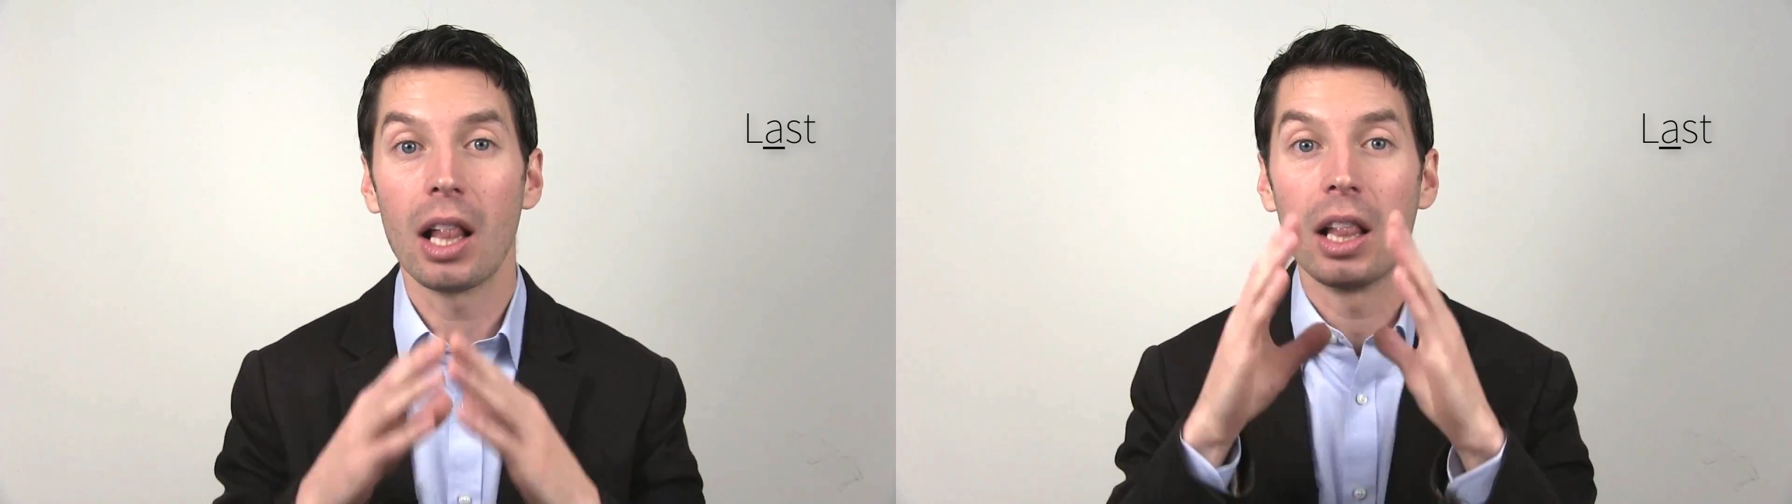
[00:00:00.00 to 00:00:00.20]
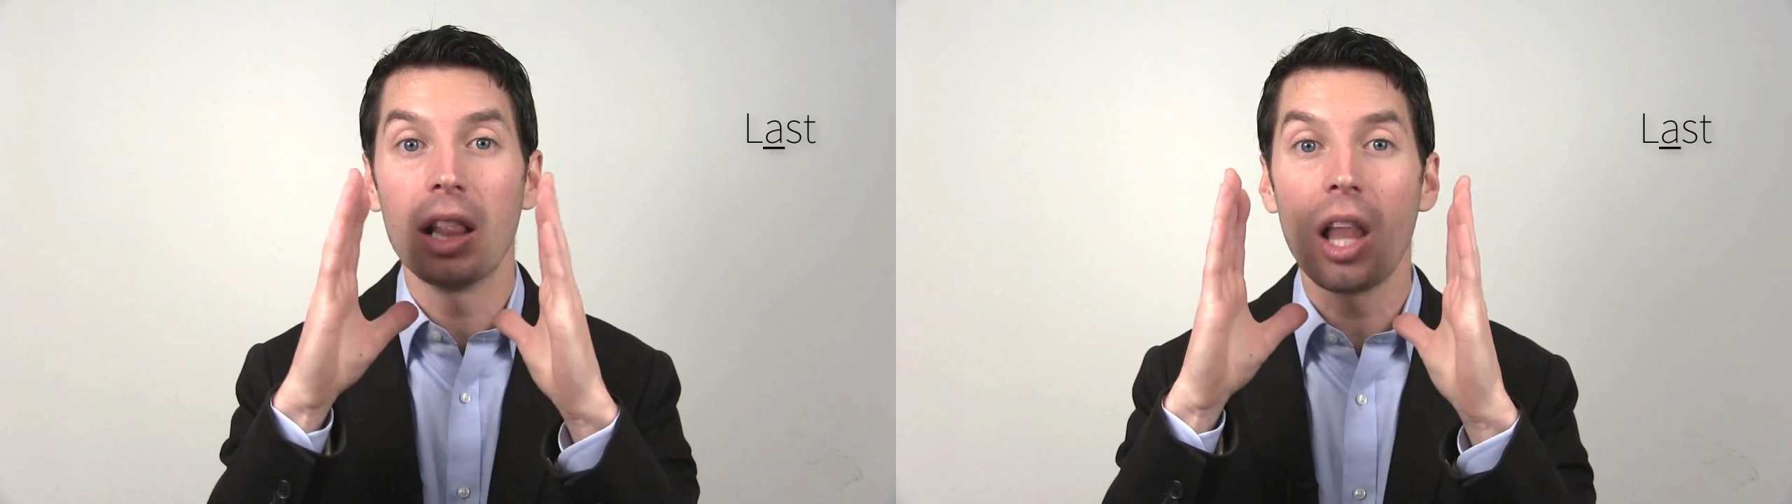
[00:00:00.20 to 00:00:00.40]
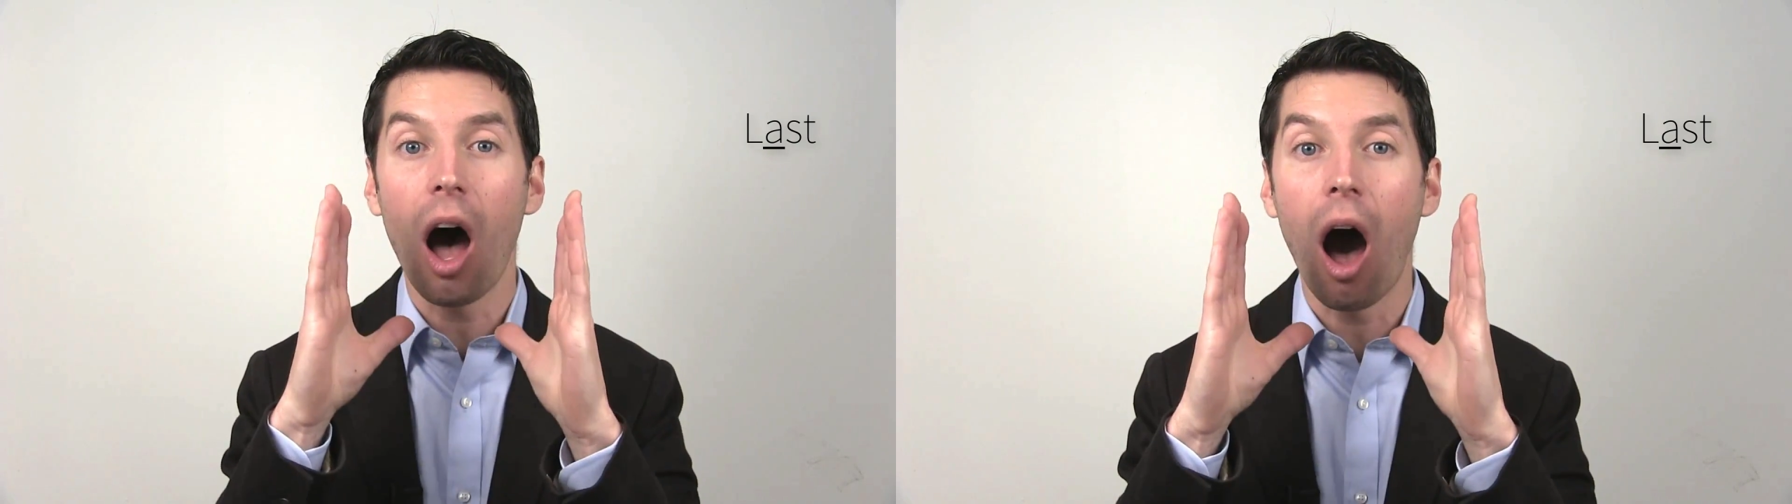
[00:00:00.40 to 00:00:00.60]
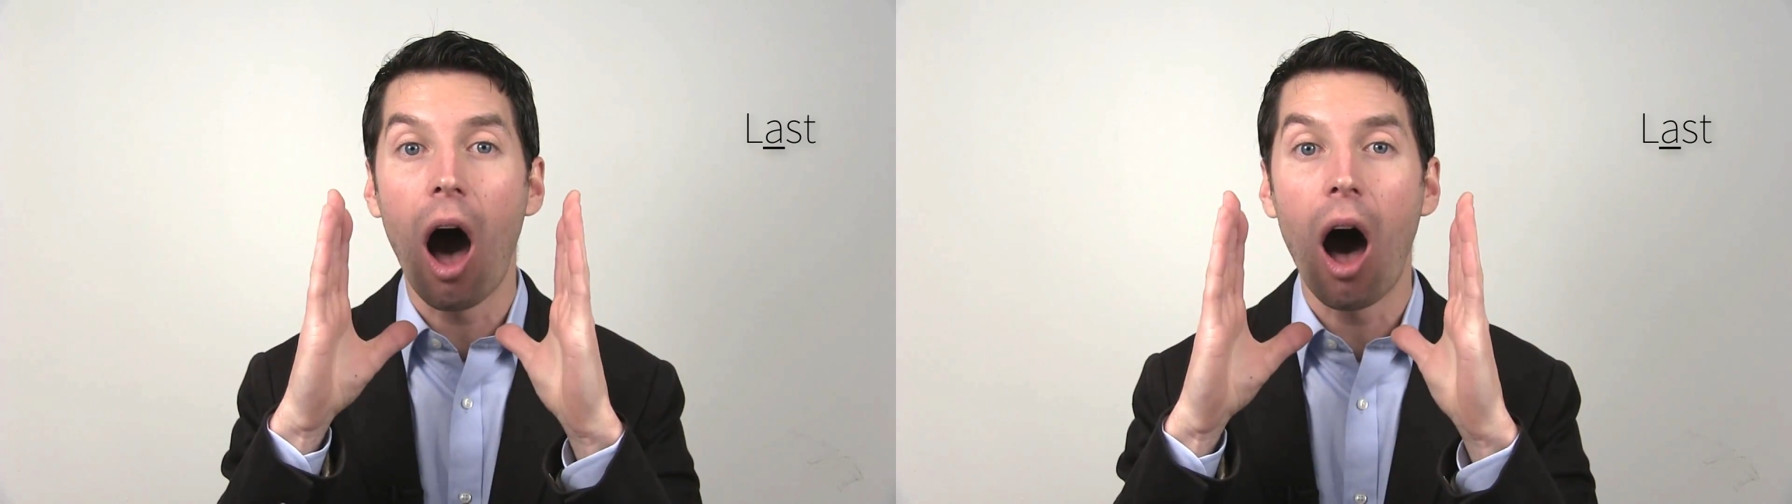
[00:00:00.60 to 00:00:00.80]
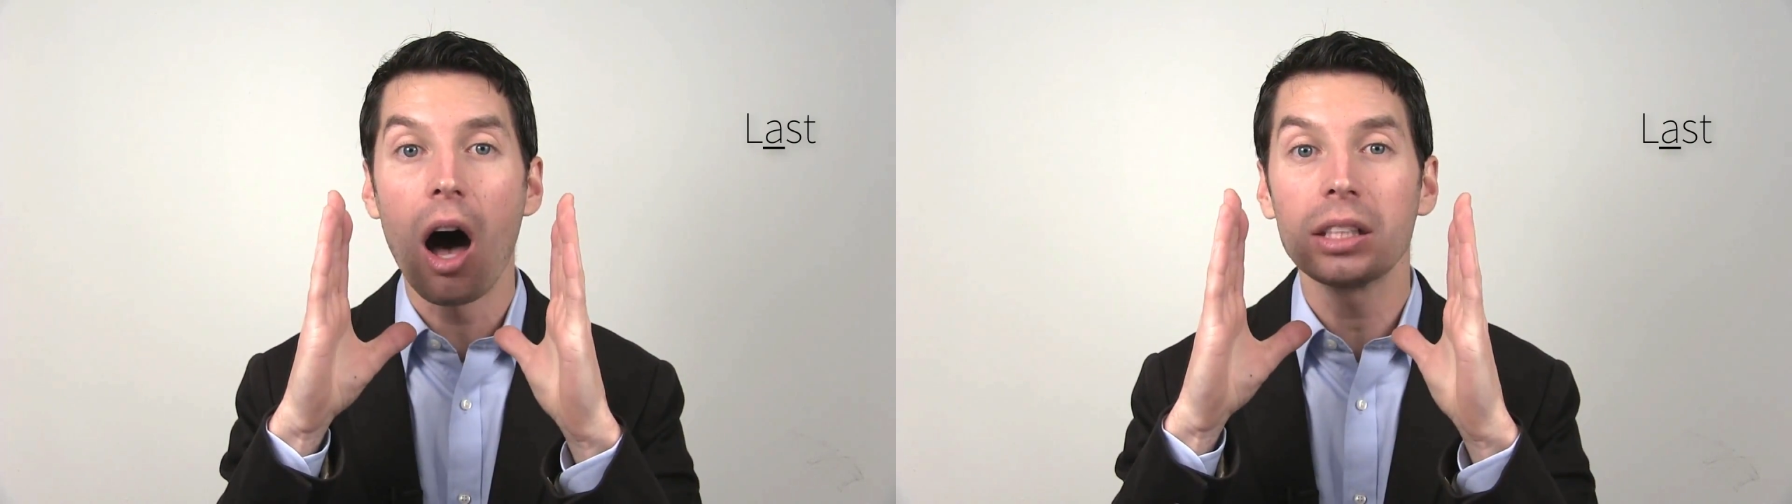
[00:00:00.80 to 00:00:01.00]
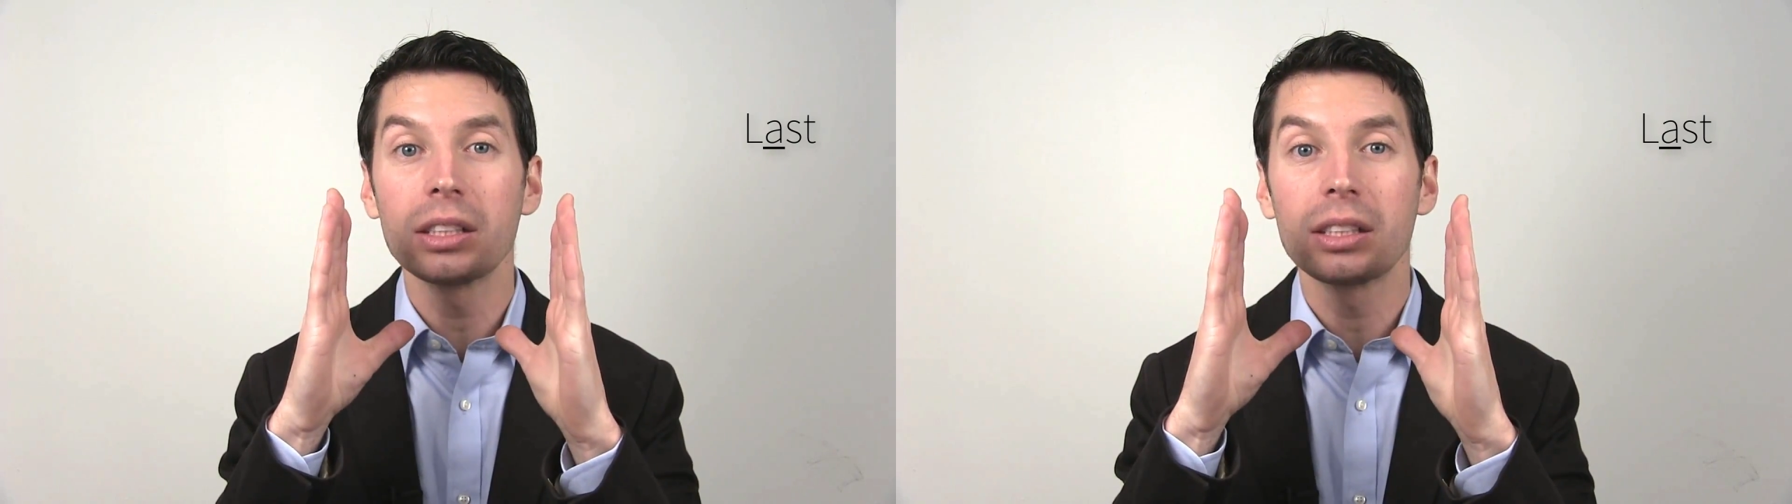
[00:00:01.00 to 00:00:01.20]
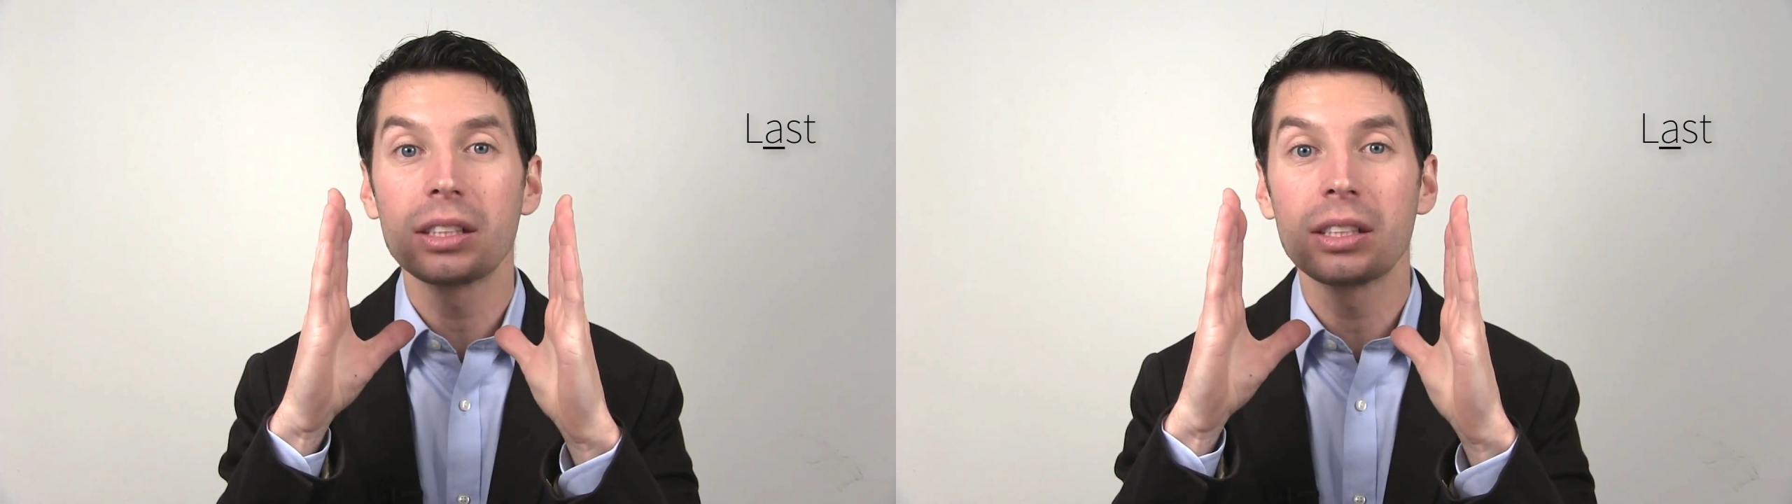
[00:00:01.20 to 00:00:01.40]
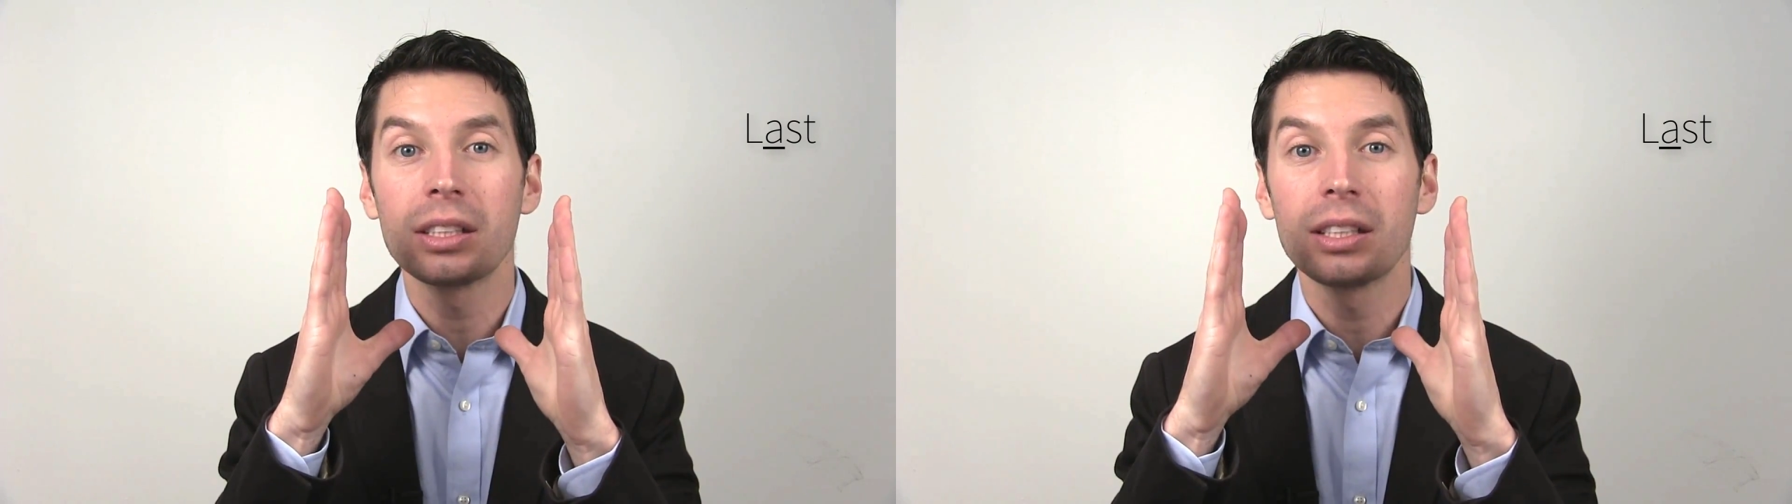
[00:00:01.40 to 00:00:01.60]

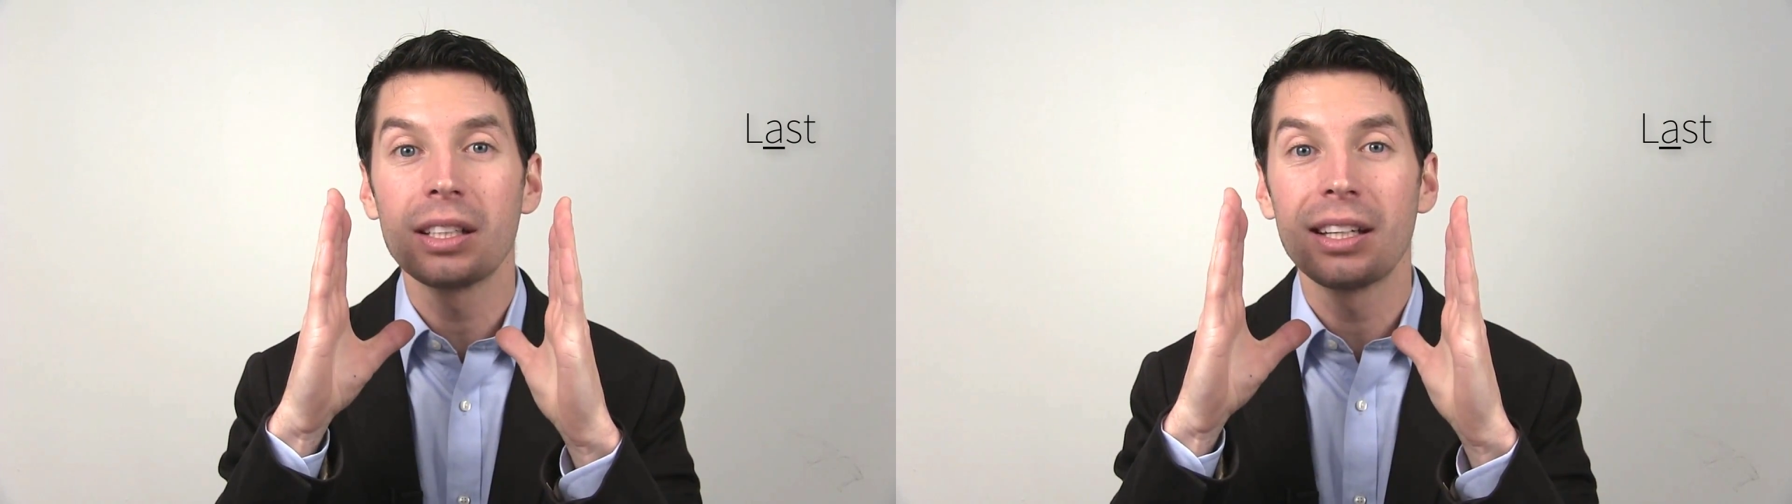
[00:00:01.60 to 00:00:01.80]
lost